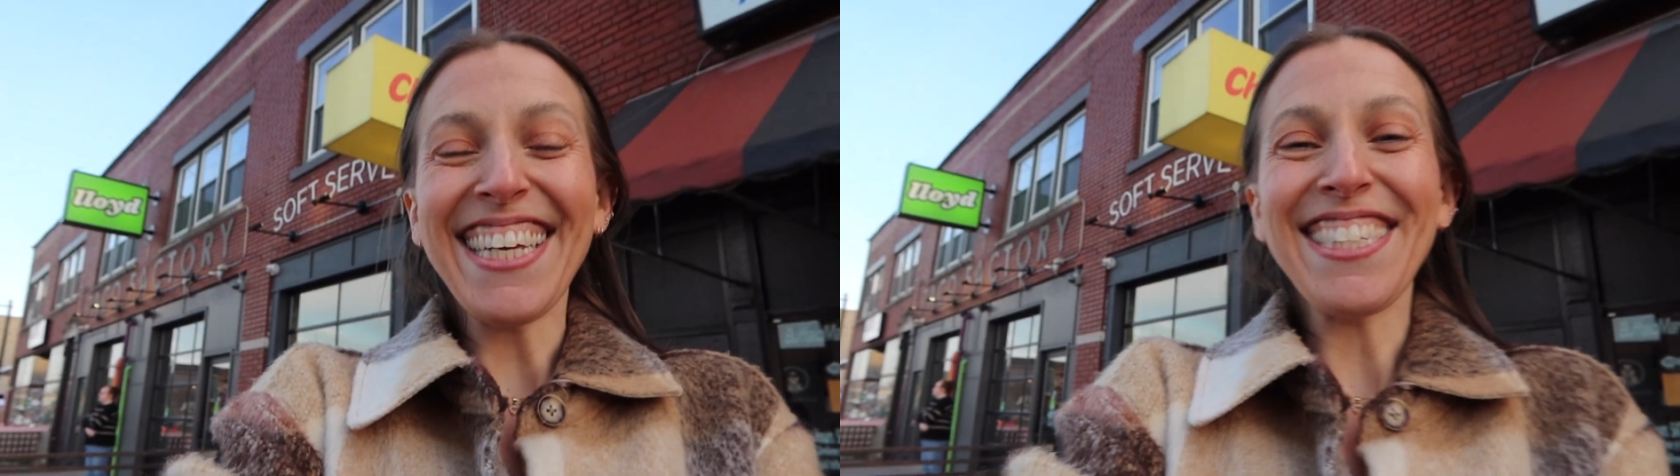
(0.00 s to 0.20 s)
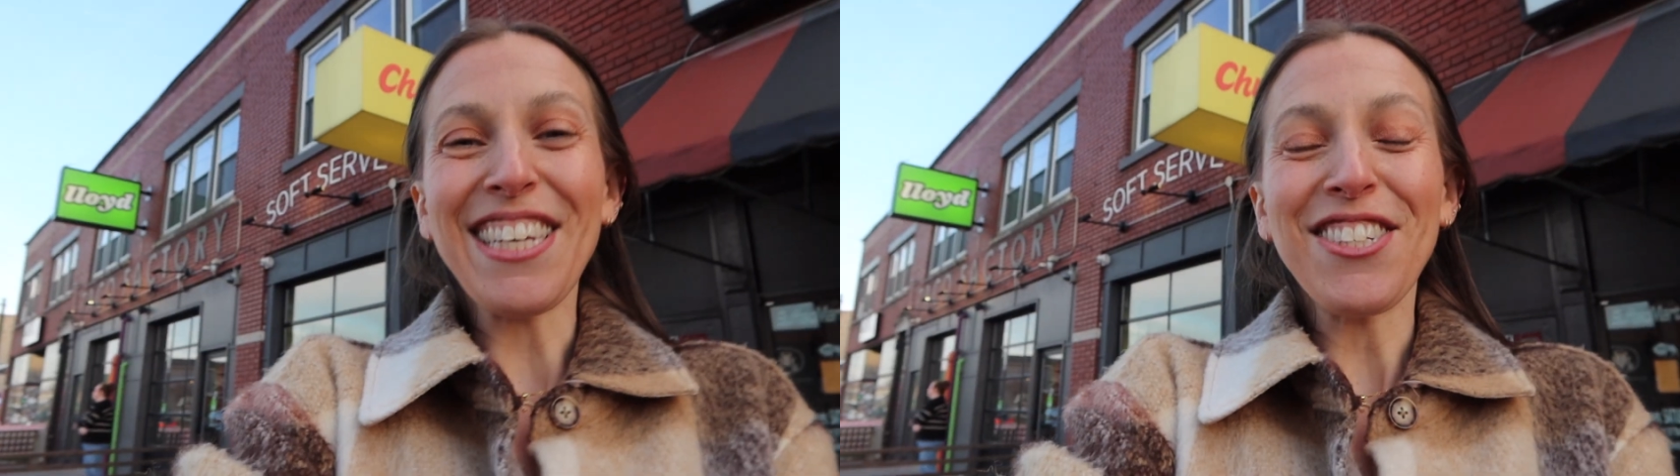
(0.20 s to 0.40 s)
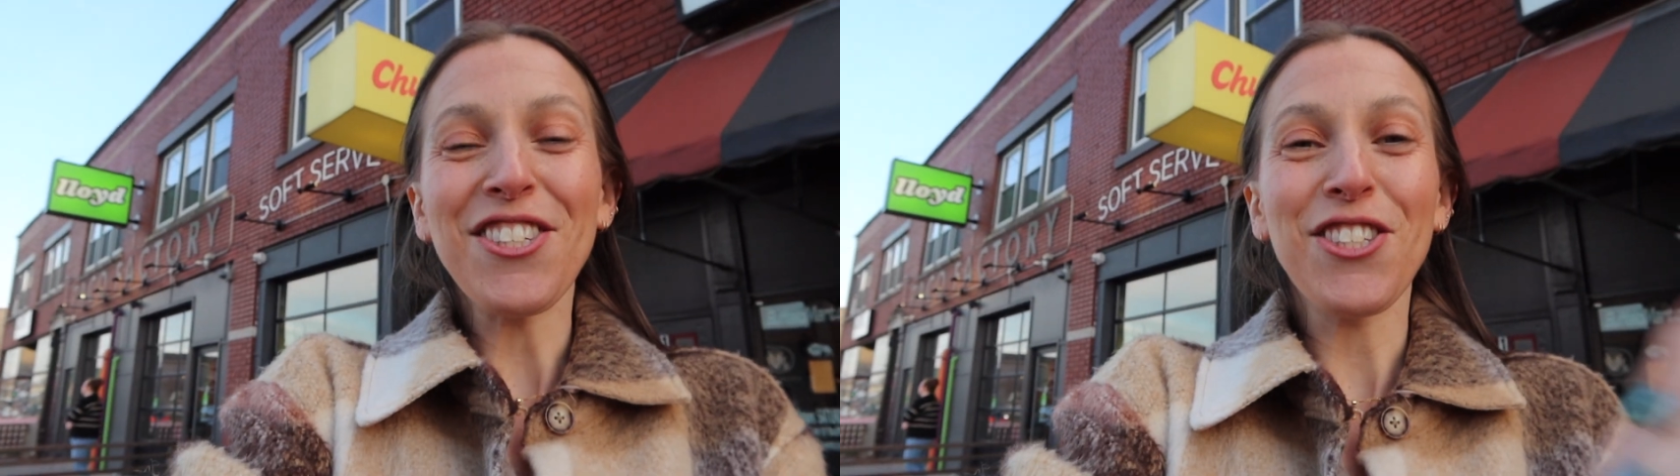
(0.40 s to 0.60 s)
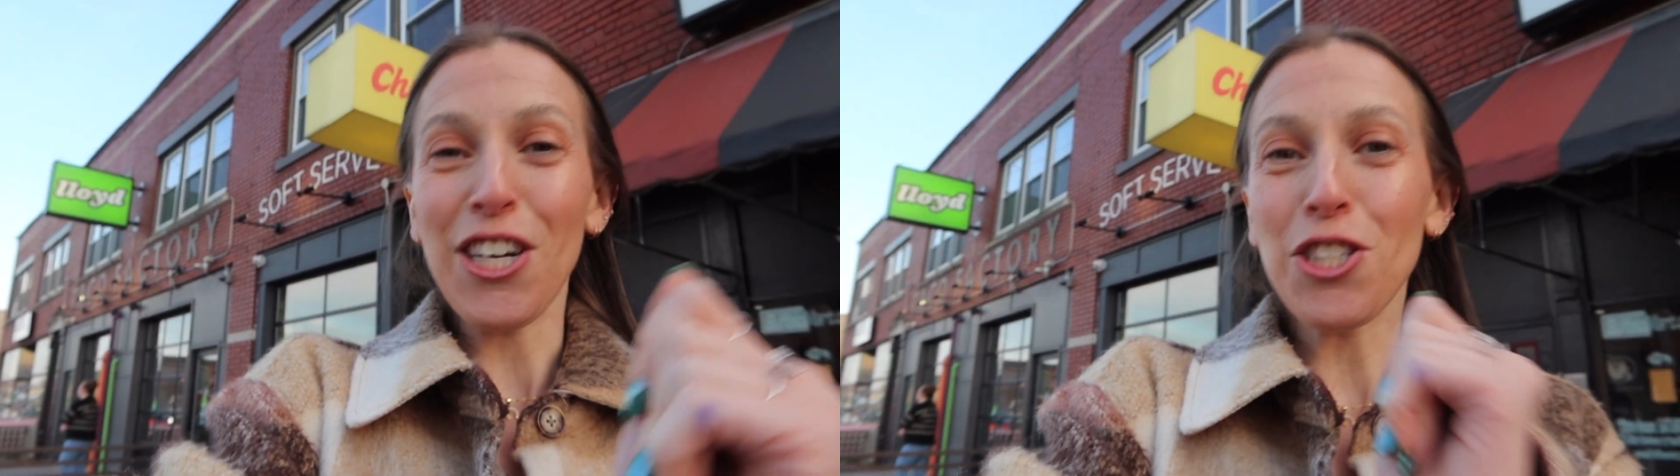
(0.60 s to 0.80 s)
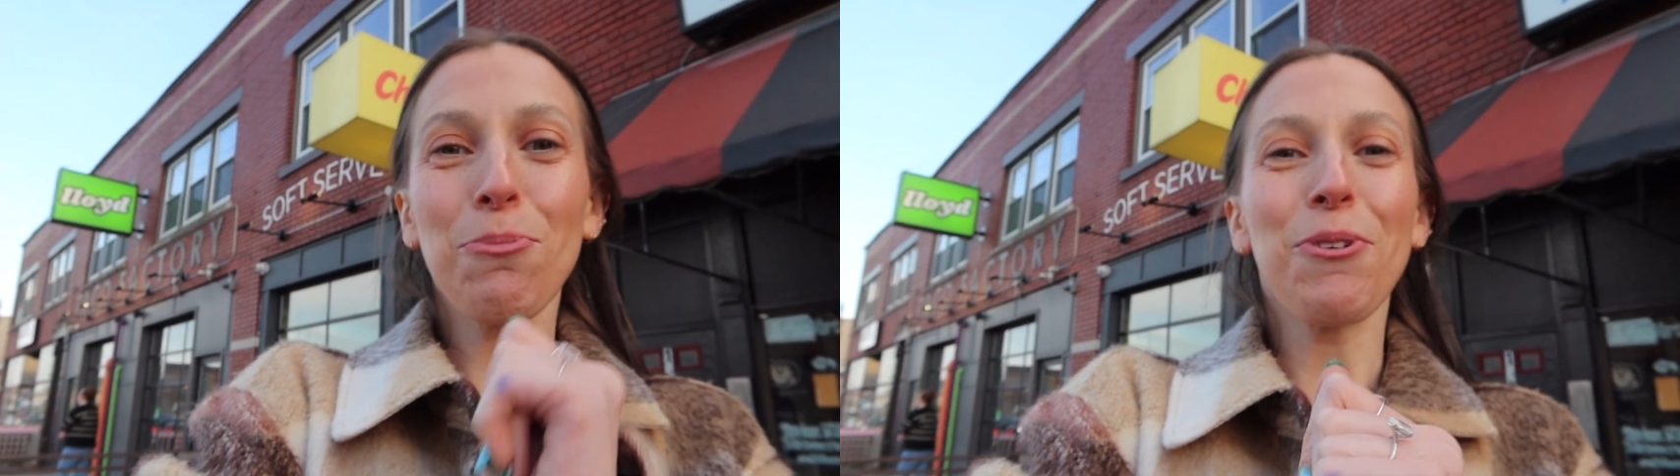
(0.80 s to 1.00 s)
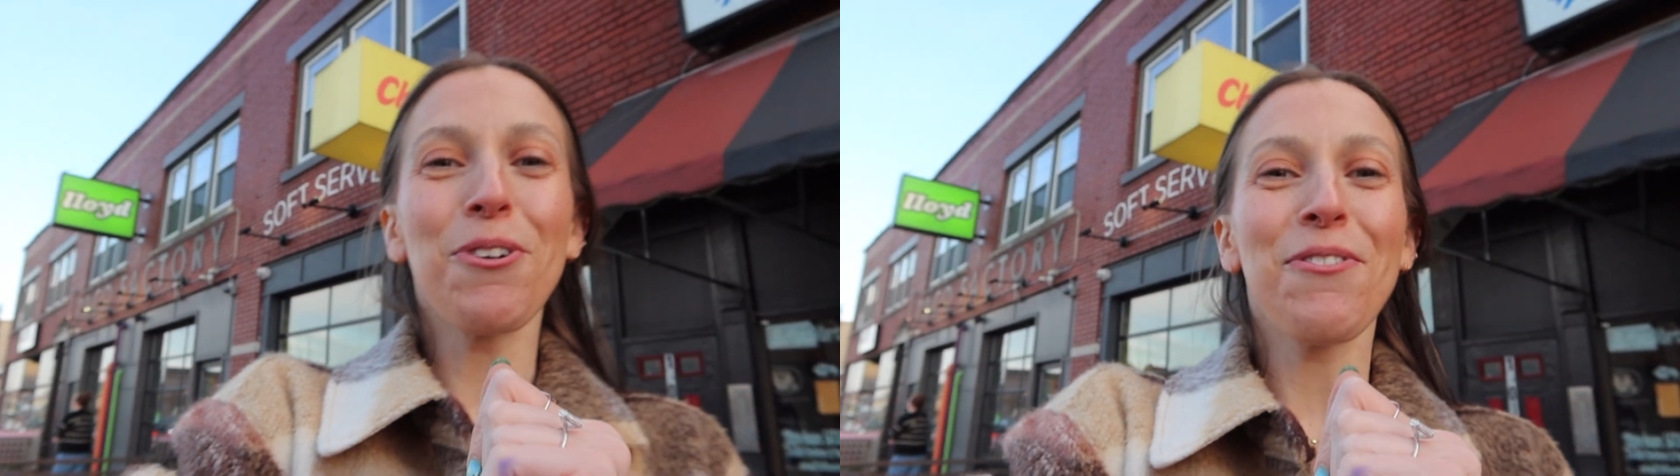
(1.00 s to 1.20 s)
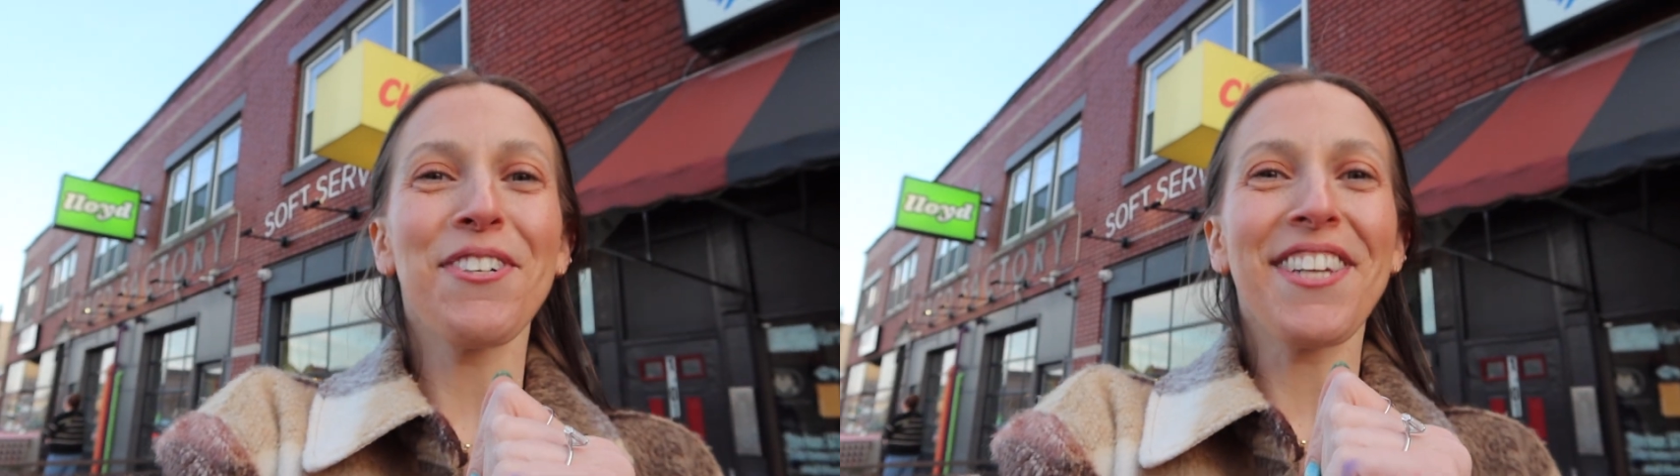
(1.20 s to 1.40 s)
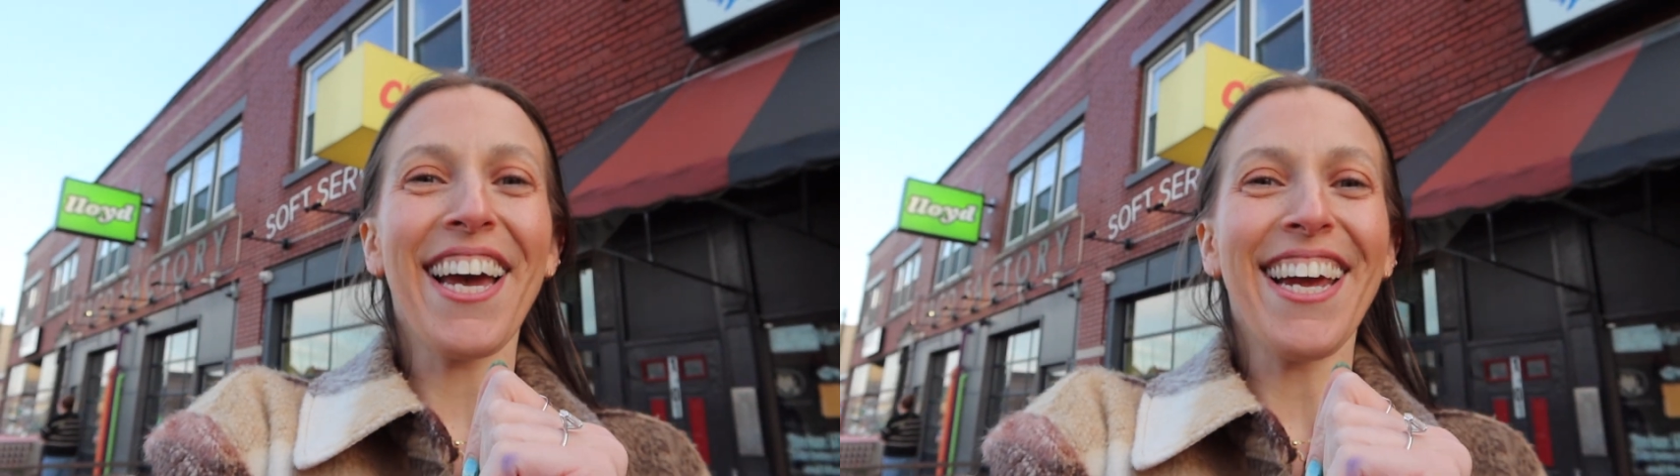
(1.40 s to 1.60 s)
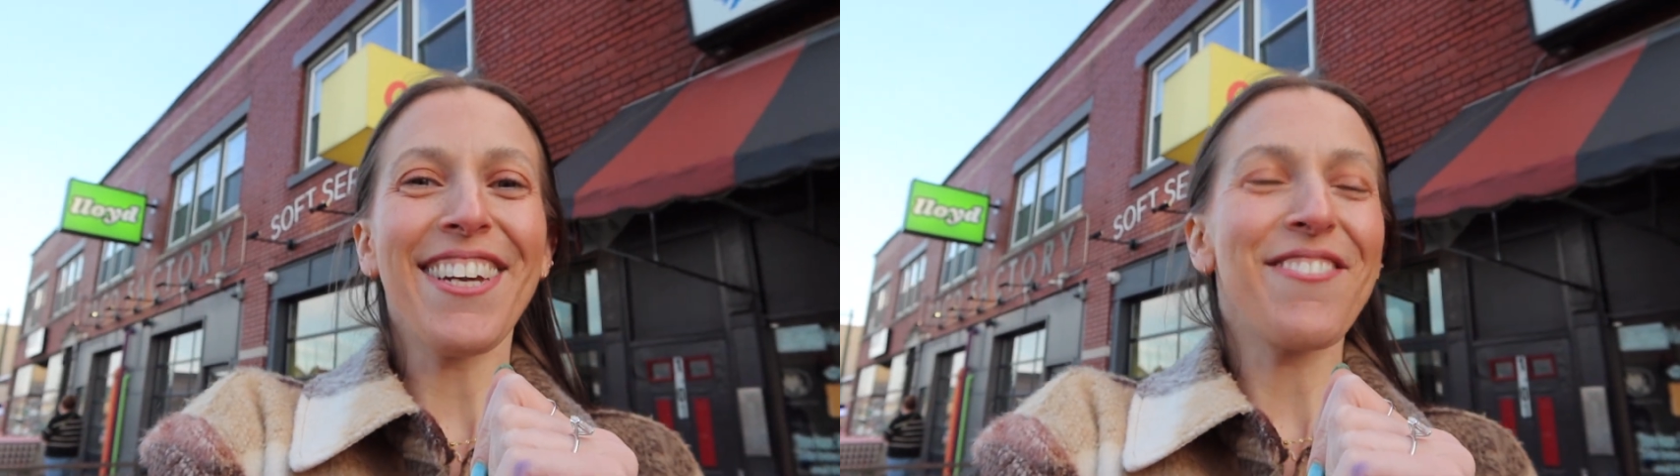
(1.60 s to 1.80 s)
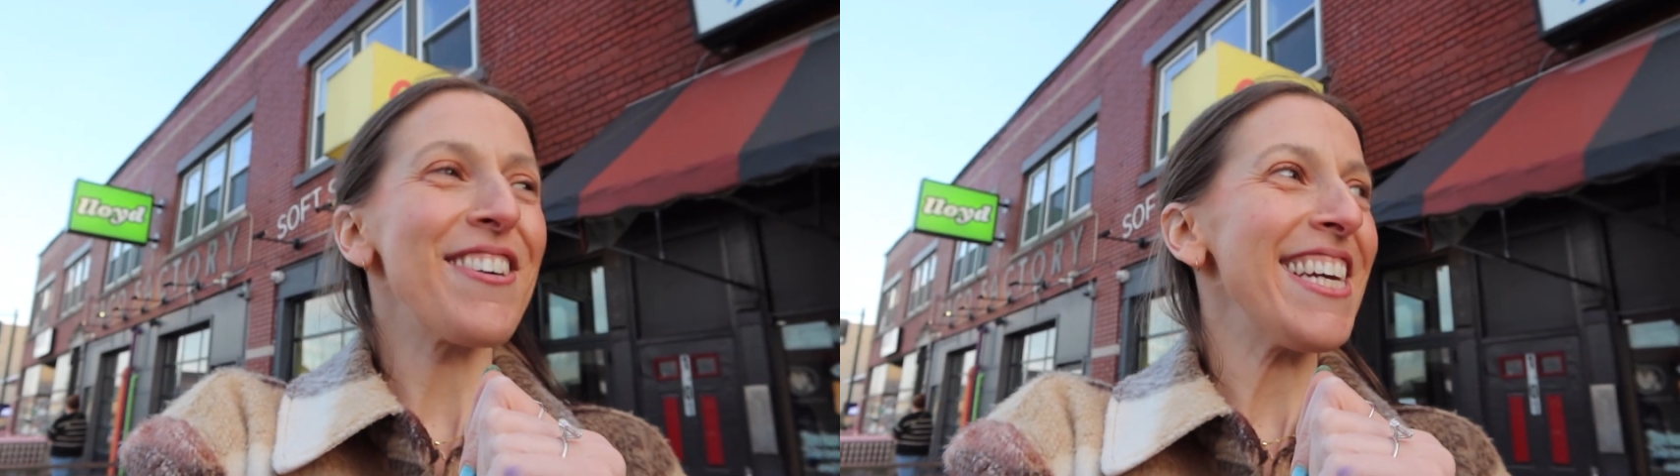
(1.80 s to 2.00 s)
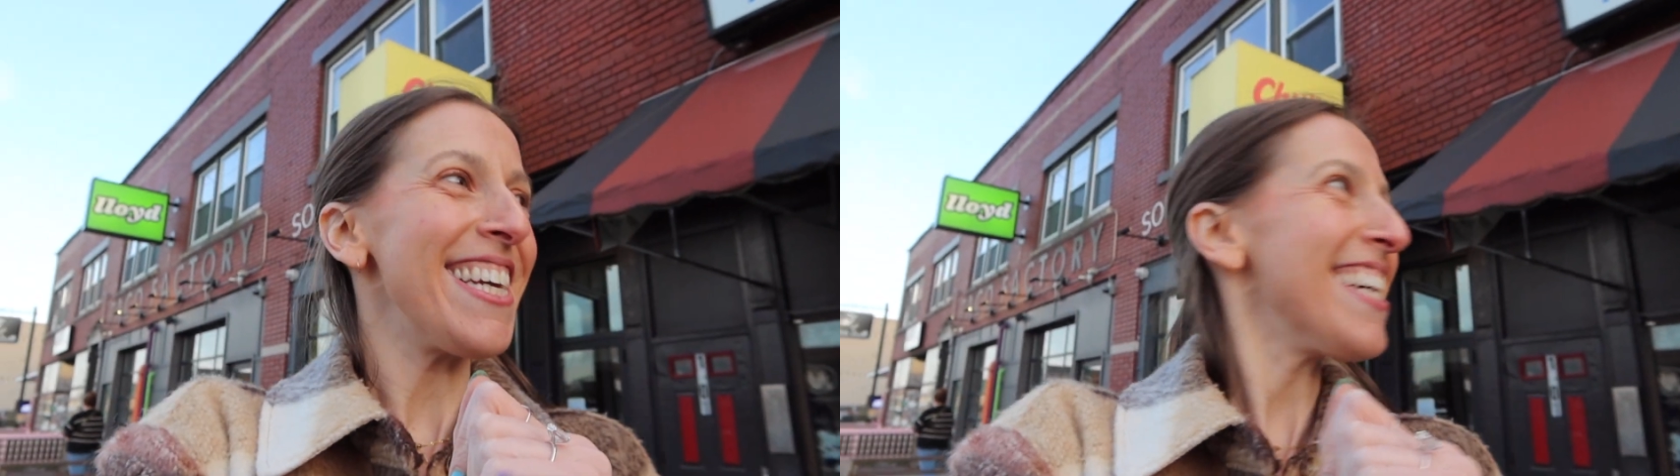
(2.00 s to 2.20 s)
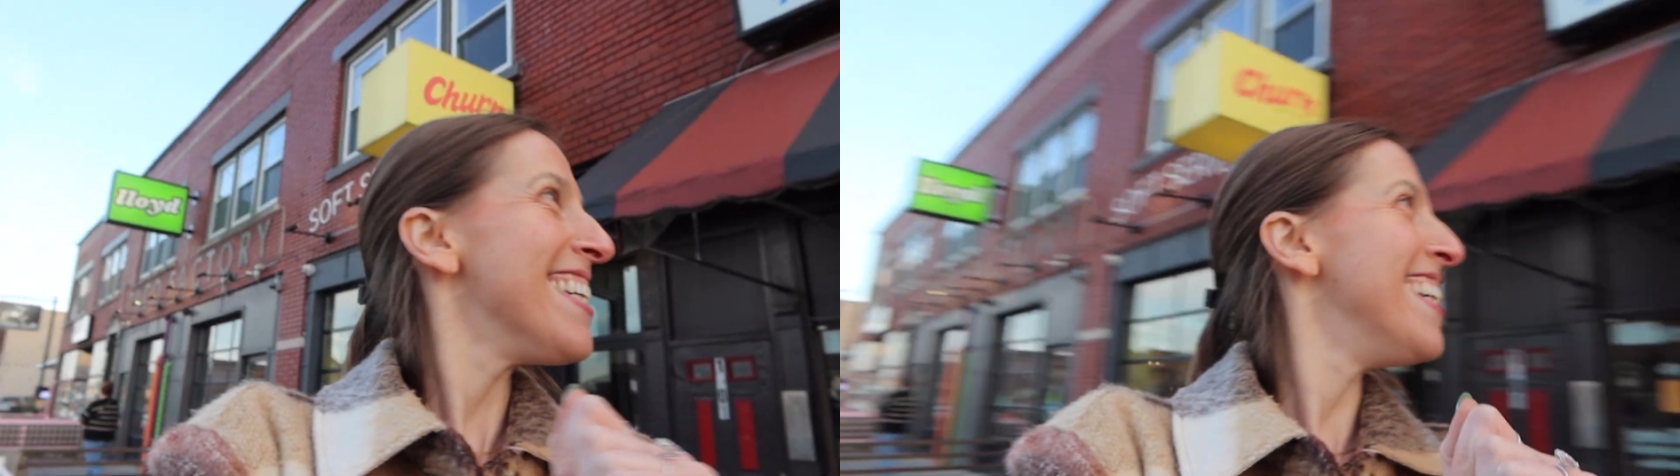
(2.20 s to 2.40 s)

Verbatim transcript: is such a beautiful night. We